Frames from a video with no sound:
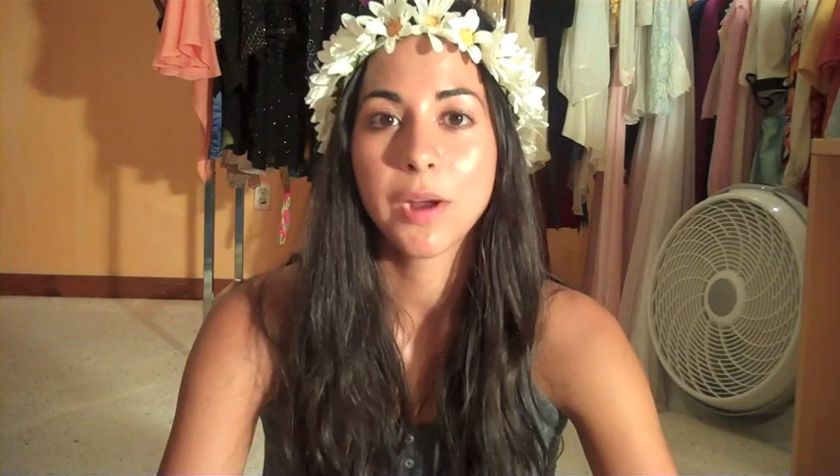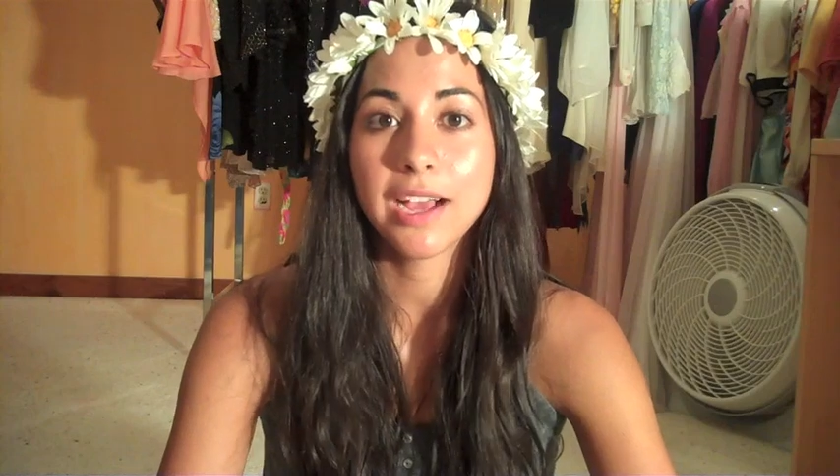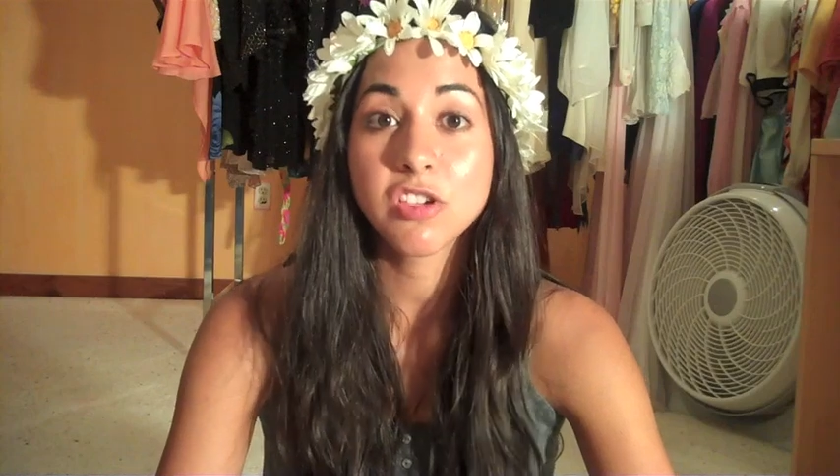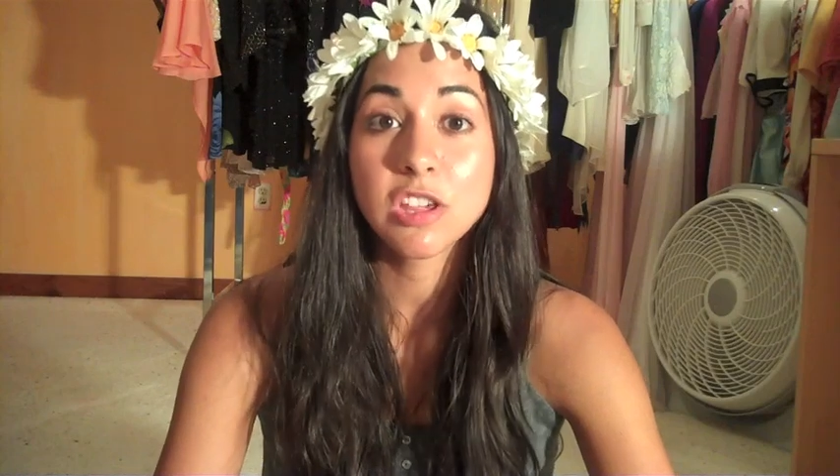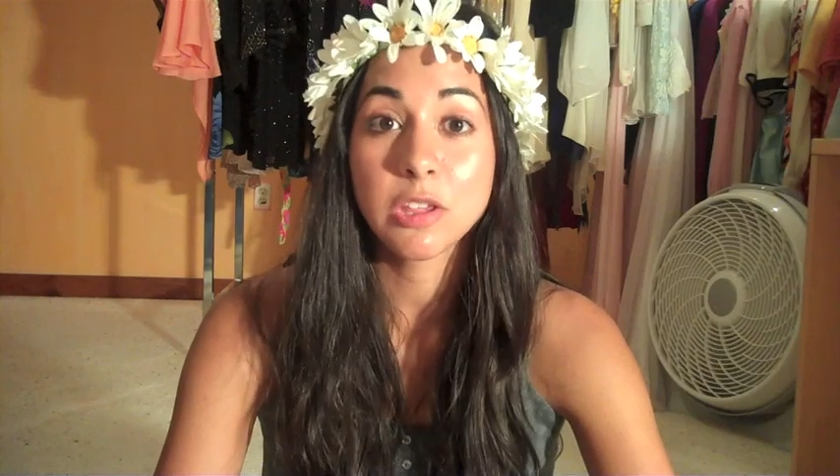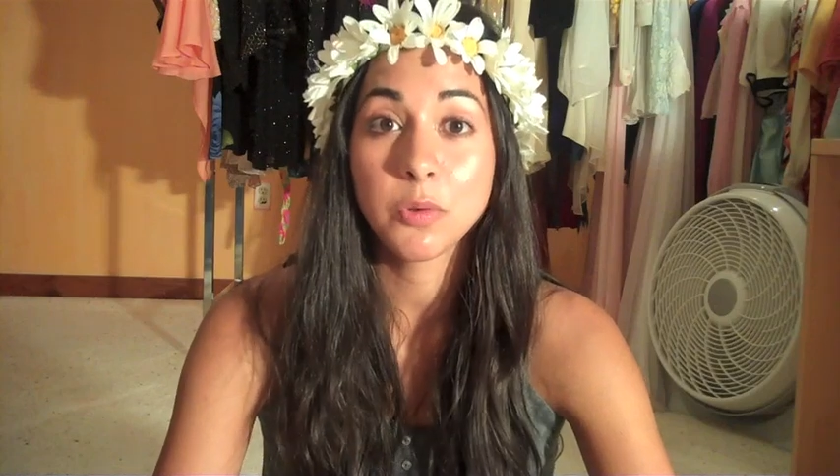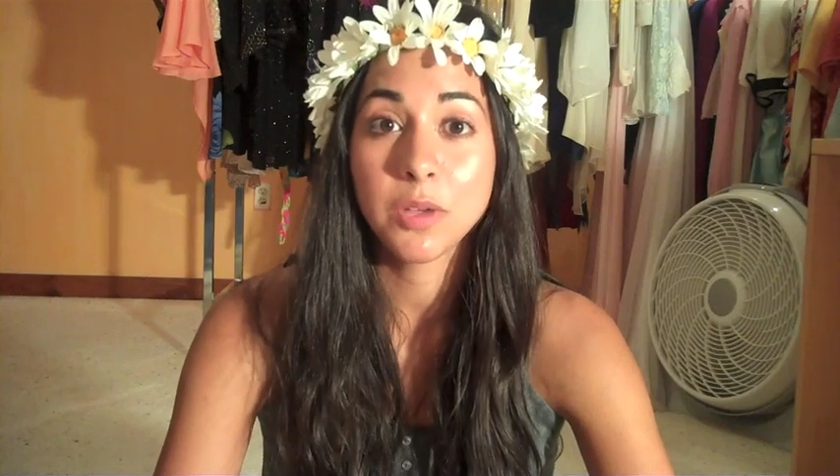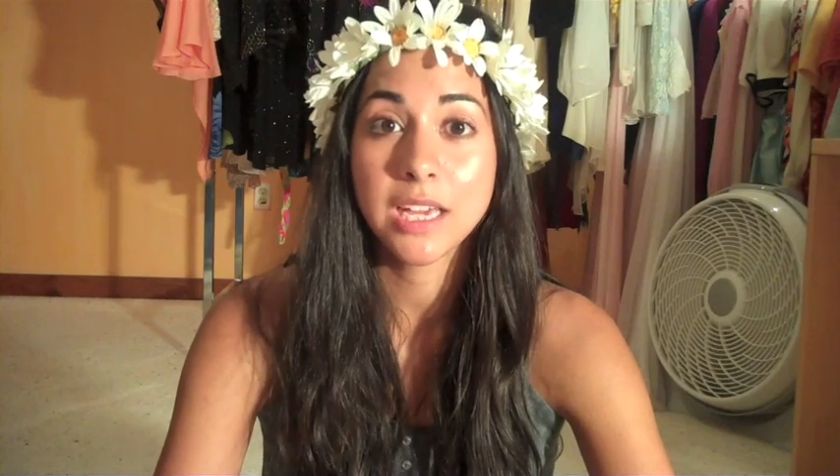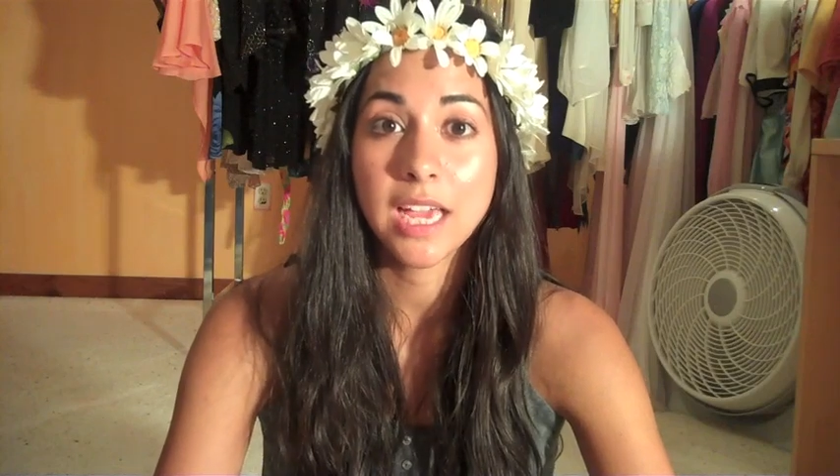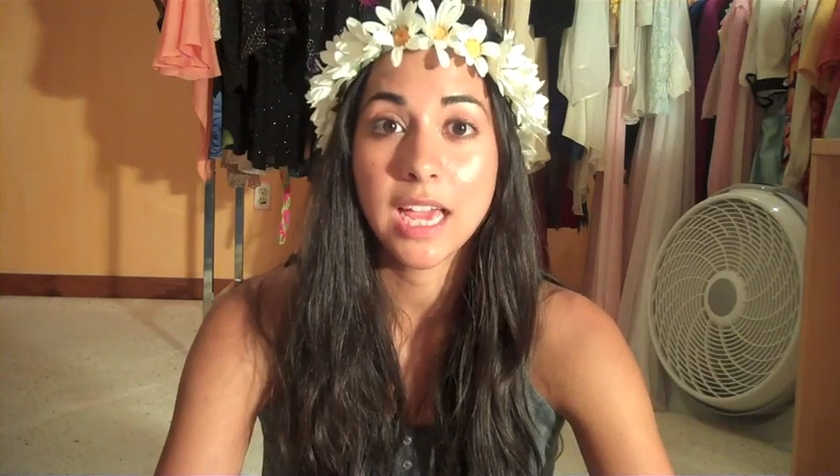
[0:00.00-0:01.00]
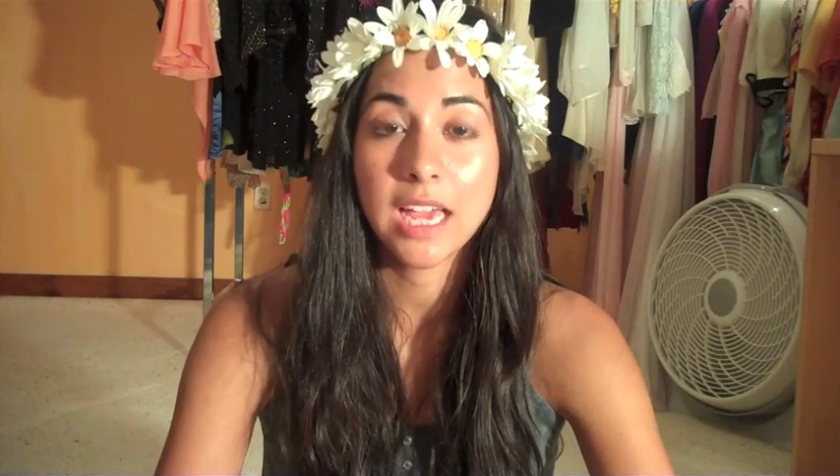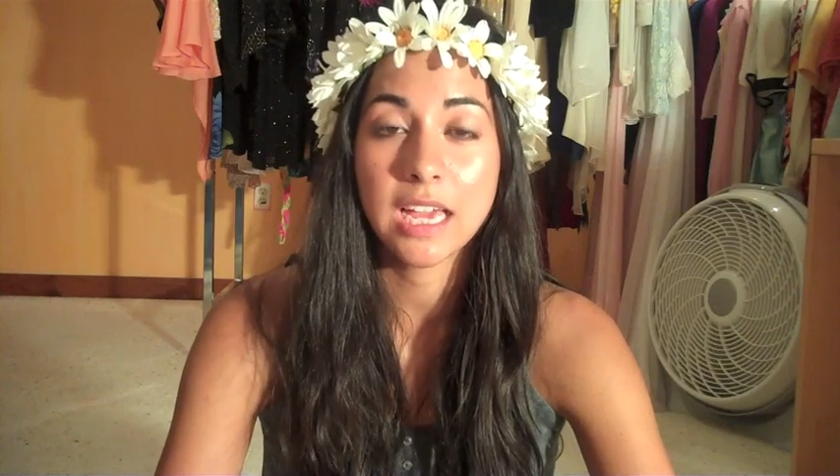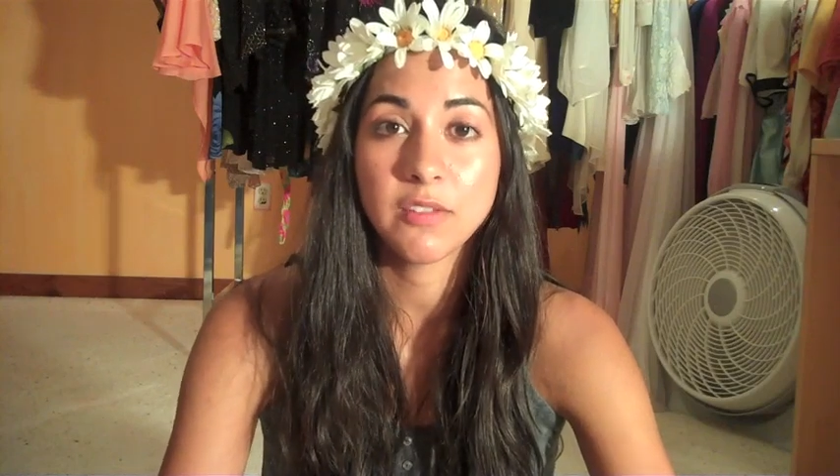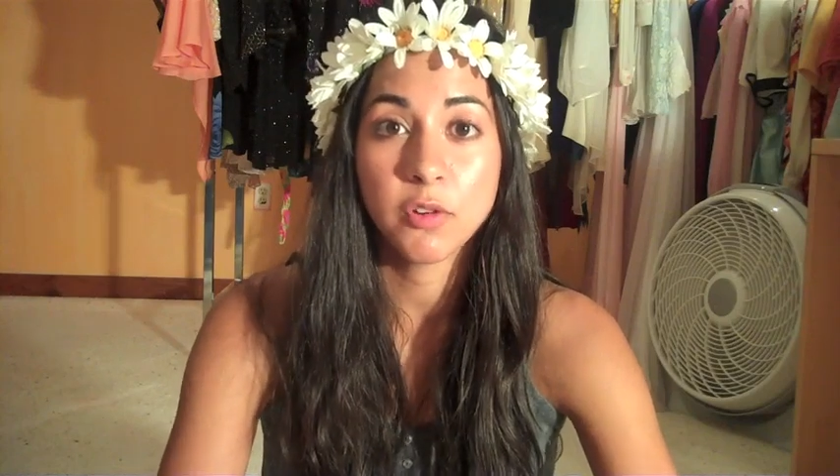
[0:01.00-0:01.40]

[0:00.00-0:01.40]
we're actually doing a